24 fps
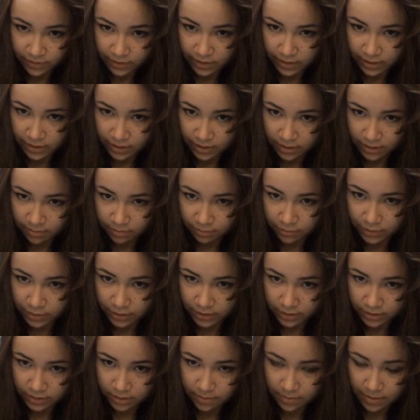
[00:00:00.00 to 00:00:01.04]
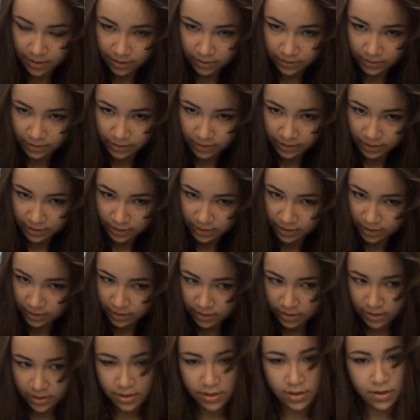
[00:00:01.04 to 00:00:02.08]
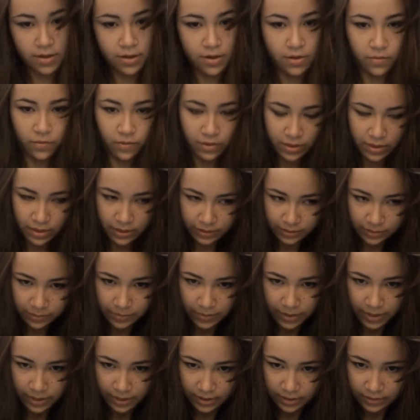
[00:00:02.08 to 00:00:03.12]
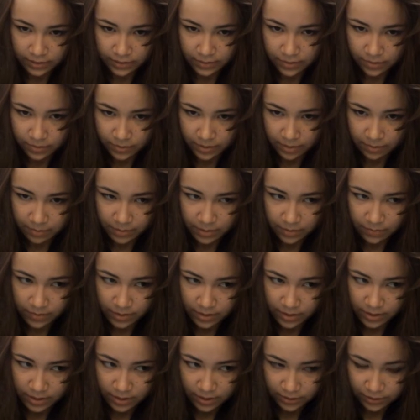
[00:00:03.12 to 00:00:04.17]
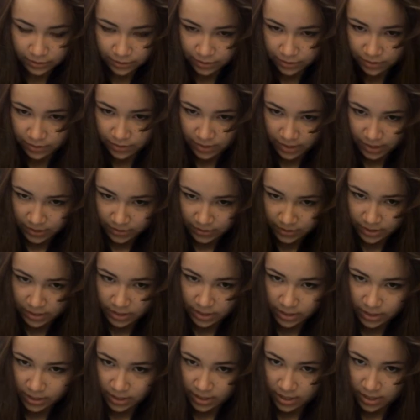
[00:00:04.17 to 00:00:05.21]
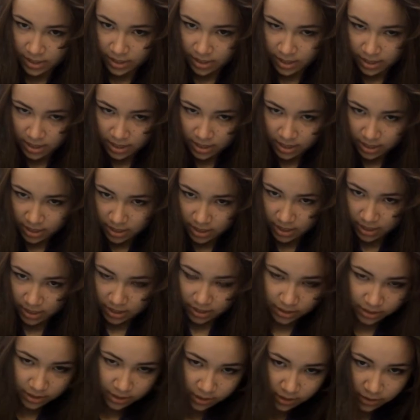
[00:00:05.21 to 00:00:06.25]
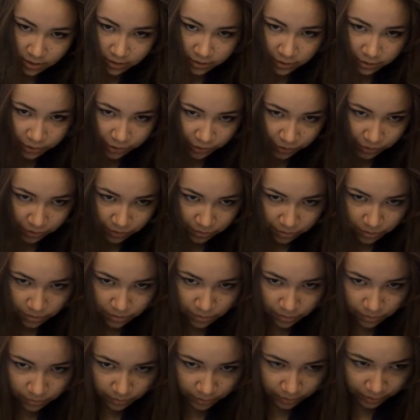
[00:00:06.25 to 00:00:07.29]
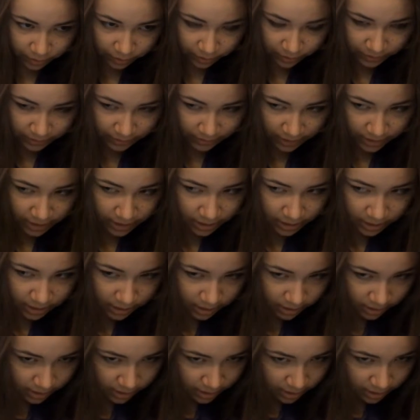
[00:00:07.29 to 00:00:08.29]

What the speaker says: And I'm just about done with this braid. So when I'm done with it, I'll turn around and I'll show you what it looks like.